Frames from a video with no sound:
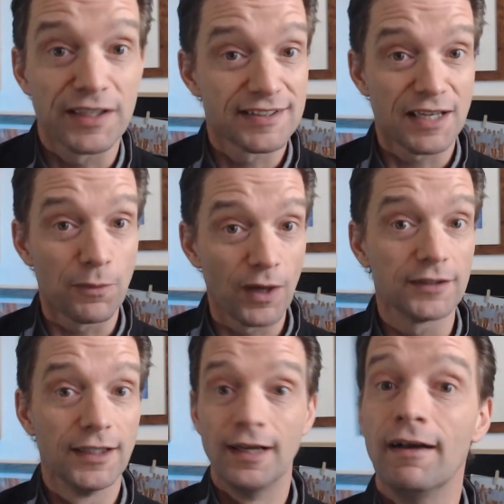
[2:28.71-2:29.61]
You say,
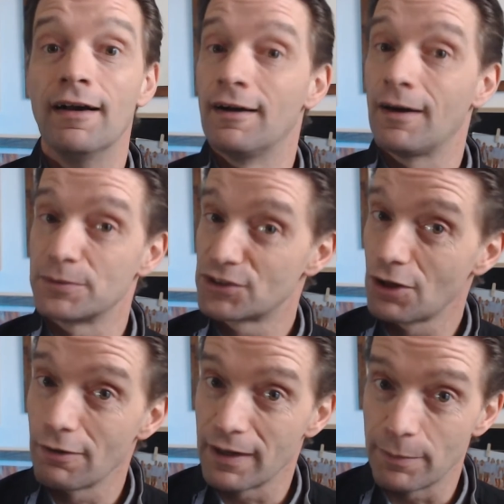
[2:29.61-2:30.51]
well, I'm
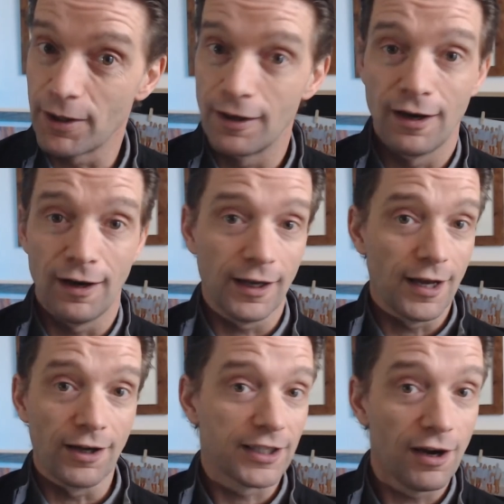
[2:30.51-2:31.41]
sorry, but
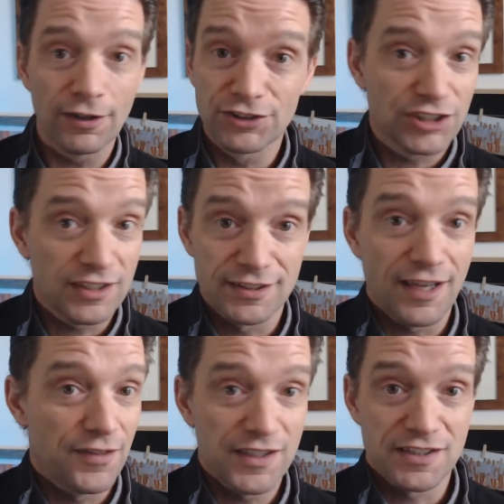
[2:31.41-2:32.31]
I can't just
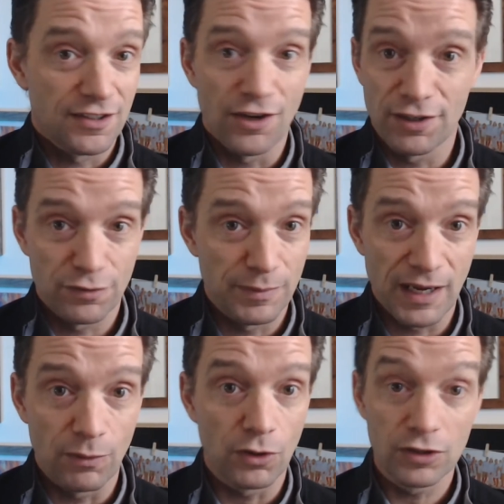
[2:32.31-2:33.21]
let this slide from
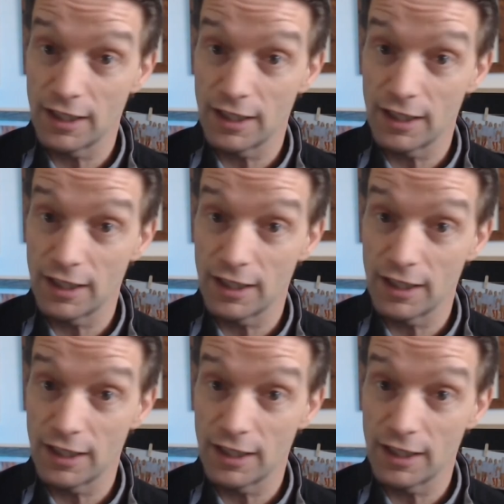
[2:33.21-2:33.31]
now on.